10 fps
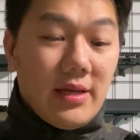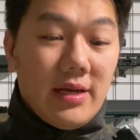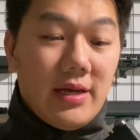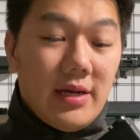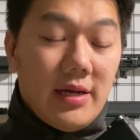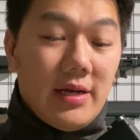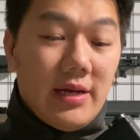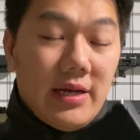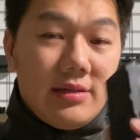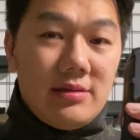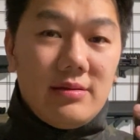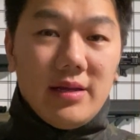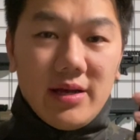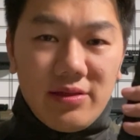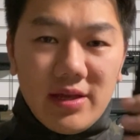
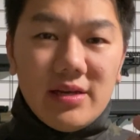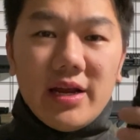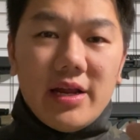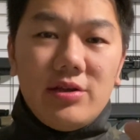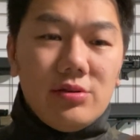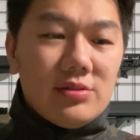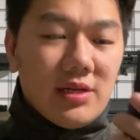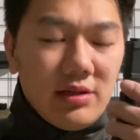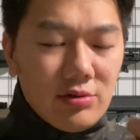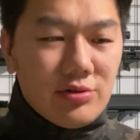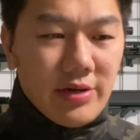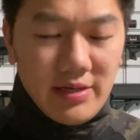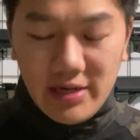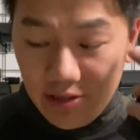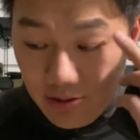a thing that I use, a little trick
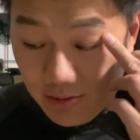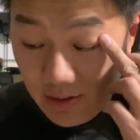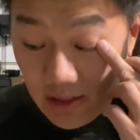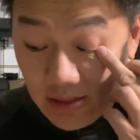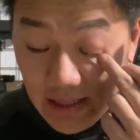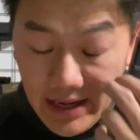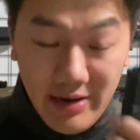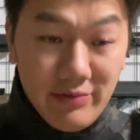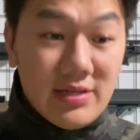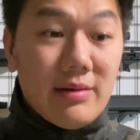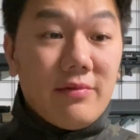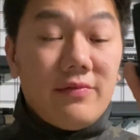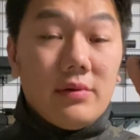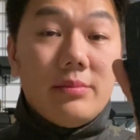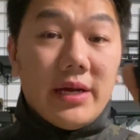that I use, is that every time I
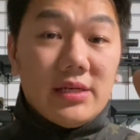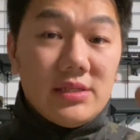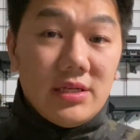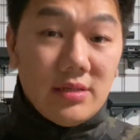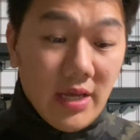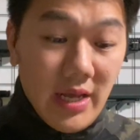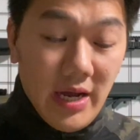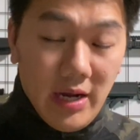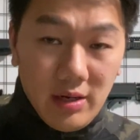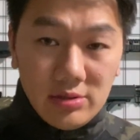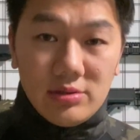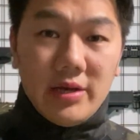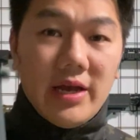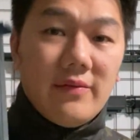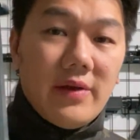fill a magazine, I also
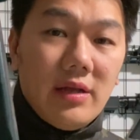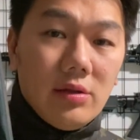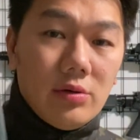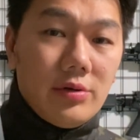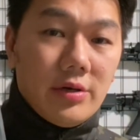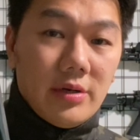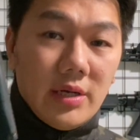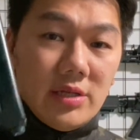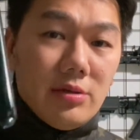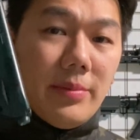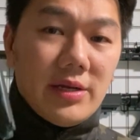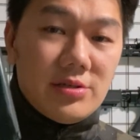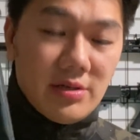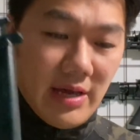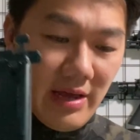have a loader to make
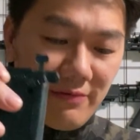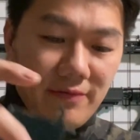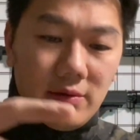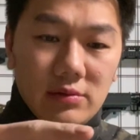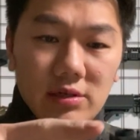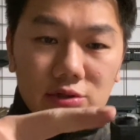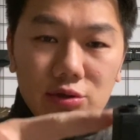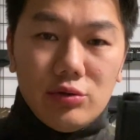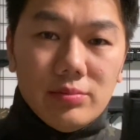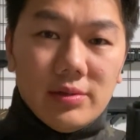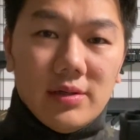sure that I fill the tube